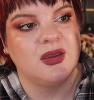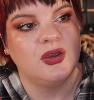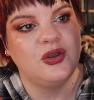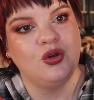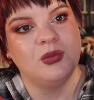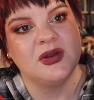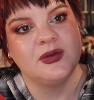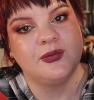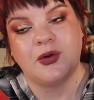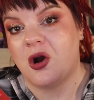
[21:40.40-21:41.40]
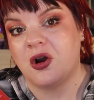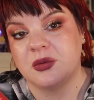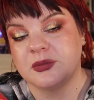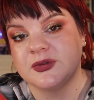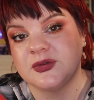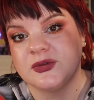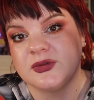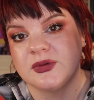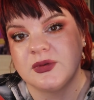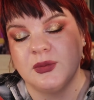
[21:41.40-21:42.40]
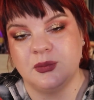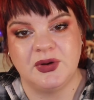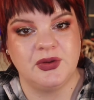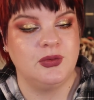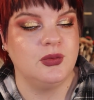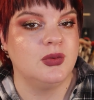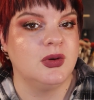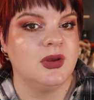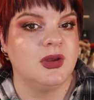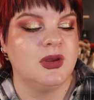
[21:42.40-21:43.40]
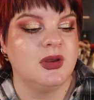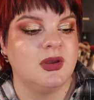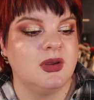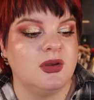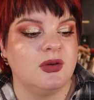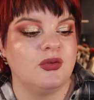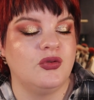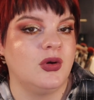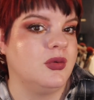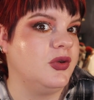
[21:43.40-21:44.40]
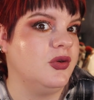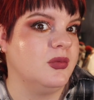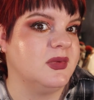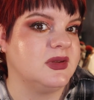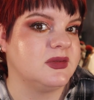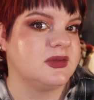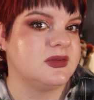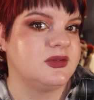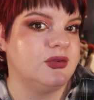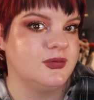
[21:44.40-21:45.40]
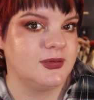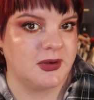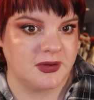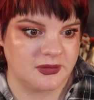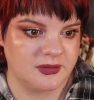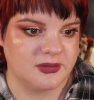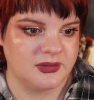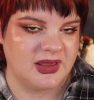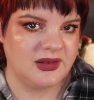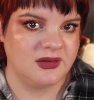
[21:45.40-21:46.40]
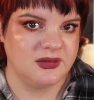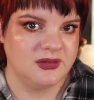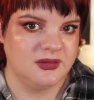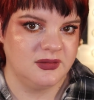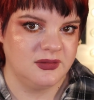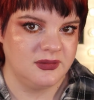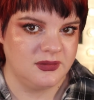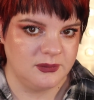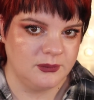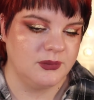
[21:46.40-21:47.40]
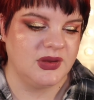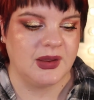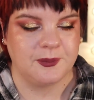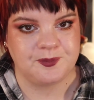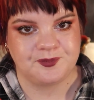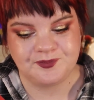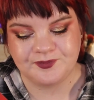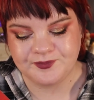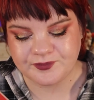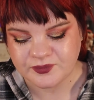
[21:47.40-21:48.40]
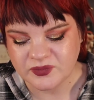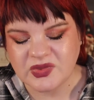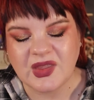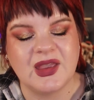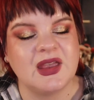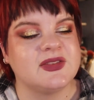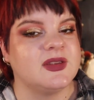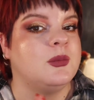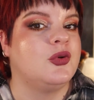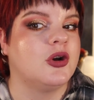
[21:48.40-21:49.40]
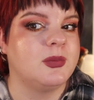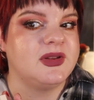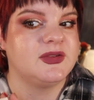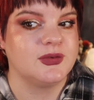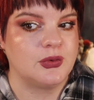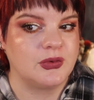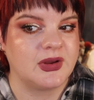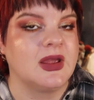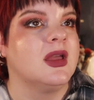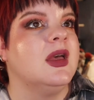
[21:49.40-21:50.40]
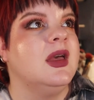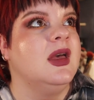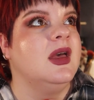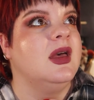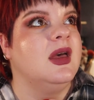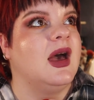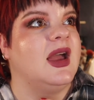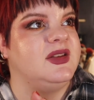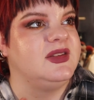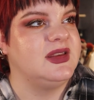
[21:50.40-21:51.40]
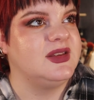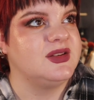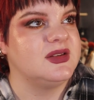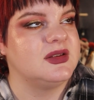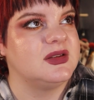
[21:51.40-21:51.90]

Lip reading: human farms where you grow humans to slaughter, and yeah, it's a morbid story. I did